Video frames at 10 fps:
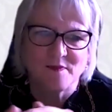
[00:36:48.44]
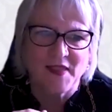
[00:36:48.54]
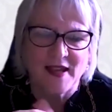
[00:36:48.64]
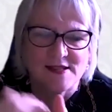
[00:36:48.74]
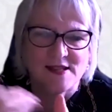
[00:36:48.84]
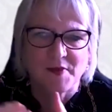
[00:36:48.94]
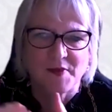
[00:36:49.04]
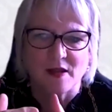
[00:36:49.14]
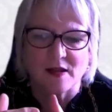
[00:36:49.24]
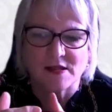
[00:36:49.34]
something
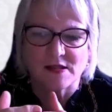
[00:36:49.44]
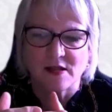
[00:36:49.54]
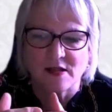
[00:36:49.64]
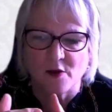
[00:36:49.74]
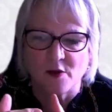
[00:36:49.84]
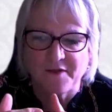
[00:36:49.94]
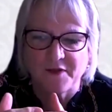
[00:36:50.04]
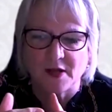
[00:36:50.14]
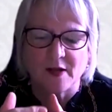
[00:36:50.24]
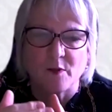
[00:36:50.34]
that, you know,
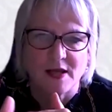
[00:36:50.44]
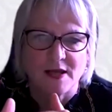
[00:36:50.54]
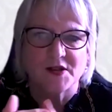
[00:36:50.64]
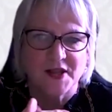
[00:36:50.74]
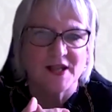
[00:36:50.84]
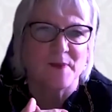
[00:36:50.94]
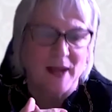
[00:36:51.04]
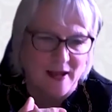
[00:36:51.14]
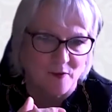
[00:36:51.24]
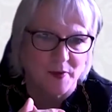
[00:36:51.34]
definitely we need to think
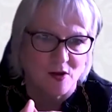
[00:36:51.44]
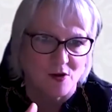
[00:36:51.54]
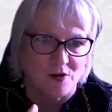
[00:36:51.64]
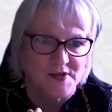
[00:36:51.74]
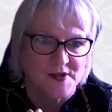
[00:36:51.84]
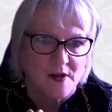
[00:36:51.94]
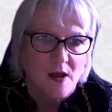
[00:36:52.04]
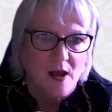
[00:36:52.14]
about, because